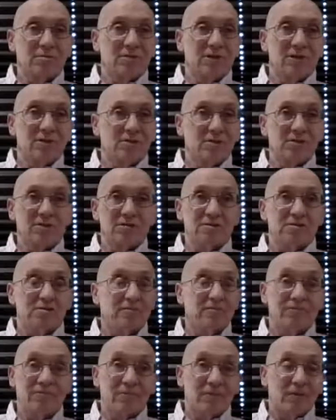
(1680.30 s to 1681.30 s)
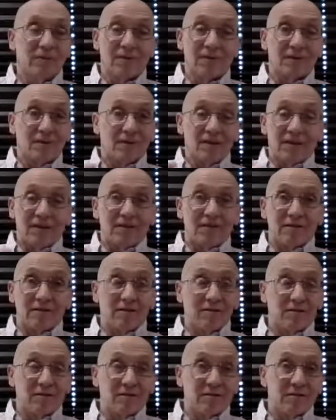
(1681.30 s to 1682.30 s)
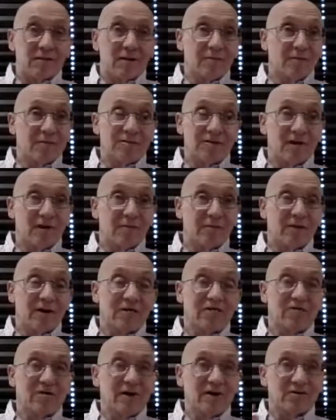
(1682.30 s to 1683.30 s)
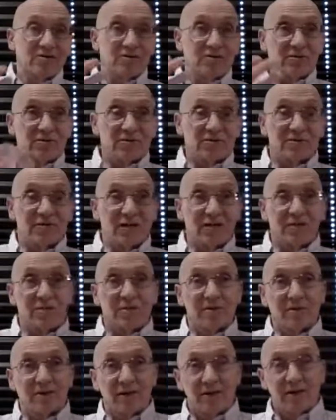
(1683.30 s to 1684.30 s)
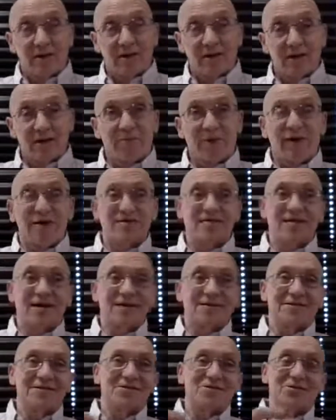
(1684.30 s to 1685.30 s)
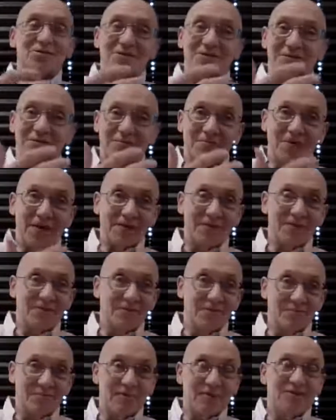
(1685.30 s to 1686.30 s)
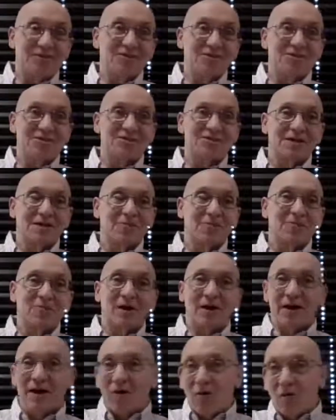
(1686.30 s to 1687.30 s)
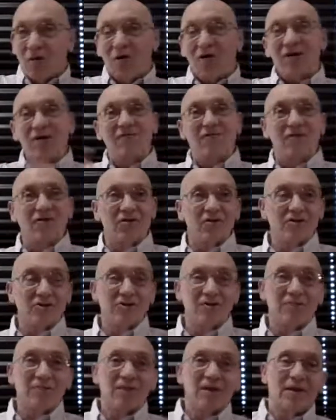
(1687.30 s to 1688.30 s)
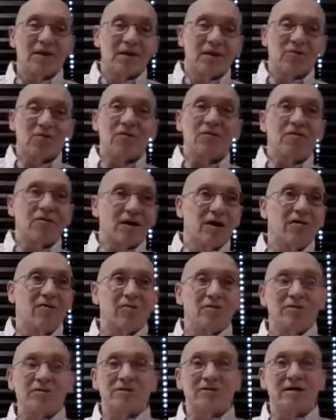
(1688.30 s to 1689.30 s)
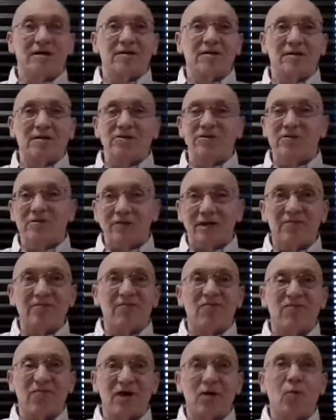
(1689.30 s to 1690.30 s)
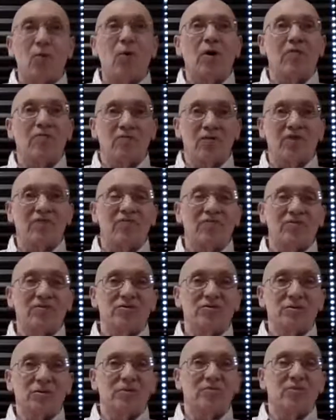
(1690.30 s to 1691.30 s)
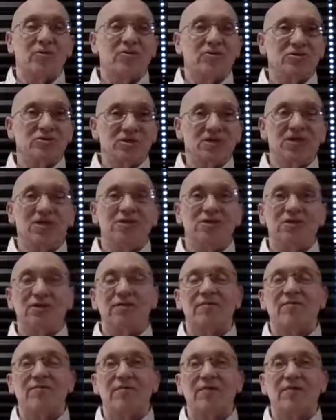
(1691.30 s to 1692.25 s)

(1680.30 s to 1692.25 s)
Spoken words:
teachings, the Dhammacakkappavattana Sutta, Satipatthana, Anapanasati Sutta, dependent, the Paticca-Samuppada, all of those, and all the other ones that I teach, you'll never find one reference where the Buddha's teaching